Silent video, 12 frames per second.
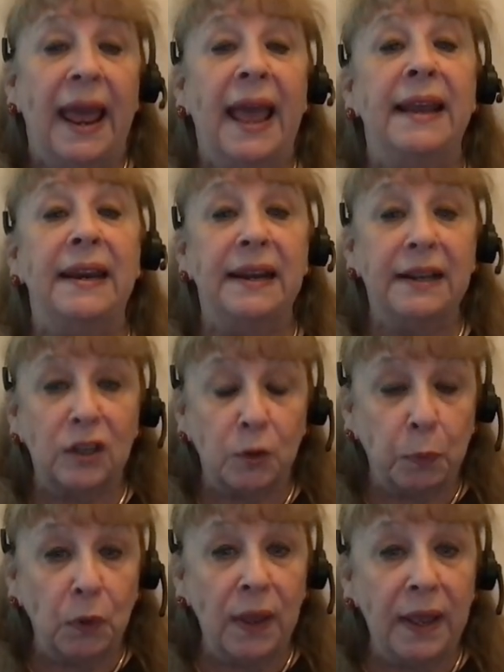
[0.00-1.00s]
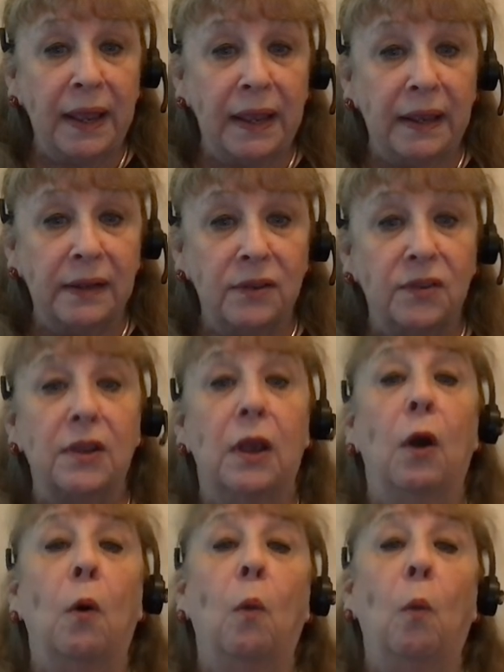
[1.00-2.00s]
and it explains
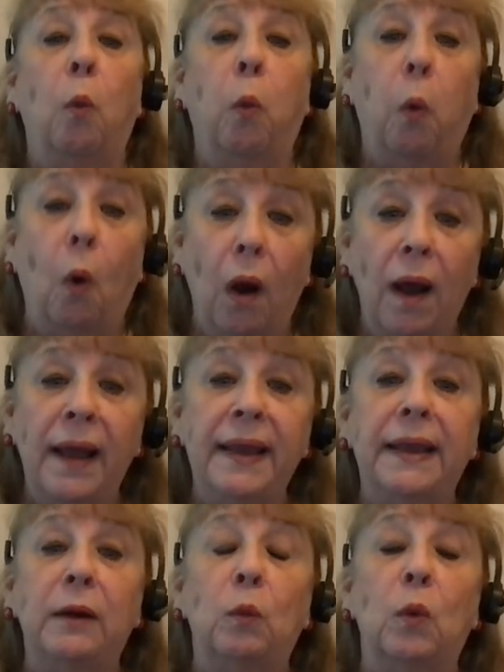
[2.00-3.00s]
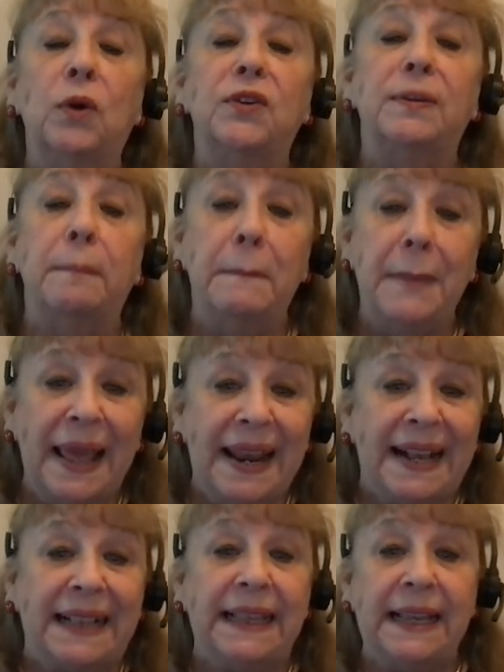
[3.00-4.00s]
why it was
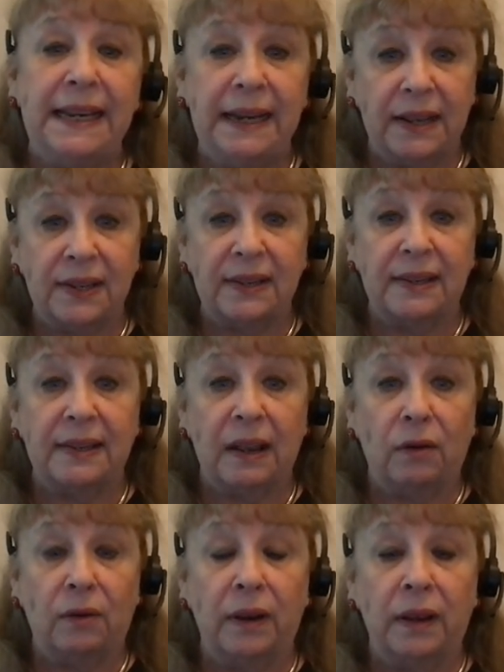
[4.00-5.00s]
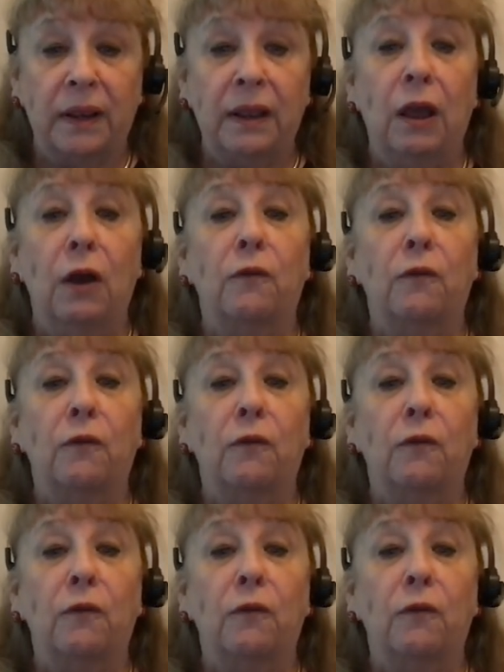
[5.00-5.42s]
medically necessary